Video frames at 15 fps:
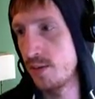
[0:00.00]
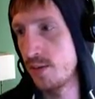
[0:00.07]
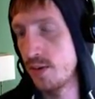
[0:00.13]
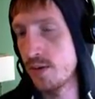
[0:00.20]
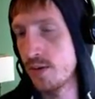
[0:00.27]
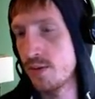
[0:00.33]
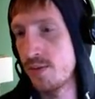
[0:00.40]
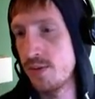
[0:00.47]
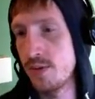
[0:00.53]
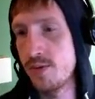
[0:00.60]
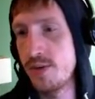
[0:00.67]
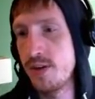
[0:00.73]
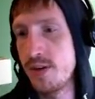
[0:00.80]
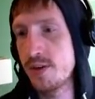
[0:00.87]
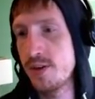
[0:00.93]
Well, if
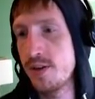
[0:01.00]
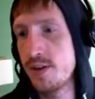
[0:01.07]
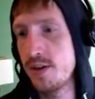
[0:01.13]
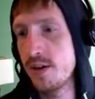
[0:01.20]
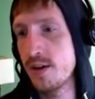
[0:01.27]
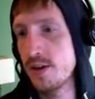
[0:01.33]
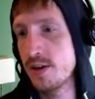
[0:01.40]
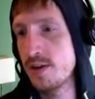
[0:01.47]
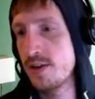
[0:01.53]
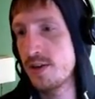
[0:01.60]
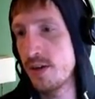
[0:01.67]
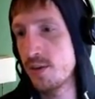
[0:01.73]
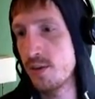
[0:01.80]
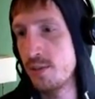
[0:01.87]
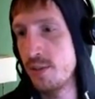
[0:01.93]
he doesn't dodge,
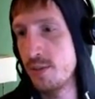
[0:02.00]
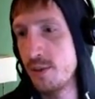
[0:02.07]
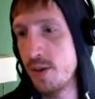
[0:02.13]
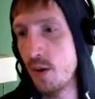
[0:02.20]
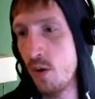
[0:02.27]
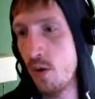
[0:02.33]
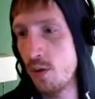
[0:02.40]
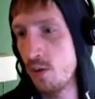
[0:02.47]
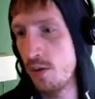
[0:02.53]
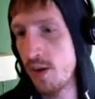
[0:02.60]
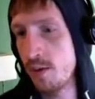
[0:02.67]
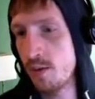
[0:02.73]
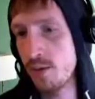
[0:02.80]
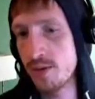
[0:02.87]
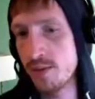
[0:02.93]
that would be amazing. Oh,
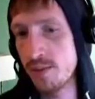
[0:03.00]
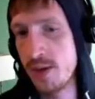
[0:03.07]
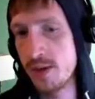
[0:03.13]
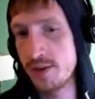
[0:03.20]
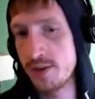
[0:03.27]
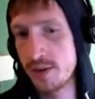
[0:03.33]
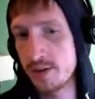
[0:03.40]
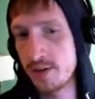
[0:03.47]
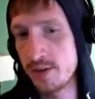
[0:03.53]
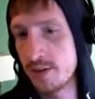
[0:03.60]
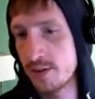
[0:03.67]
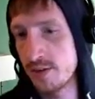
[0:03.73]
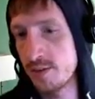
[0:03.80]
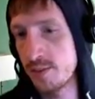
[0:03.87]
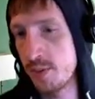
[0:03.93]
that was amazing,
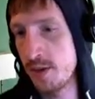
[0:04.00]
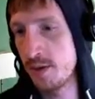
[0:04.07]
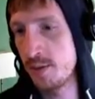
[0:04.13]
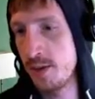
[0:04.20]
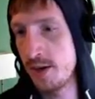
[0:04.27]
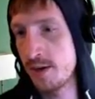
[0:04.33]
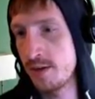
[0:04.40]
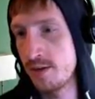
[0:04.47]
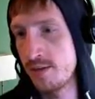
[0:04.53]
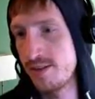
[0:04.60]
Spider-Man.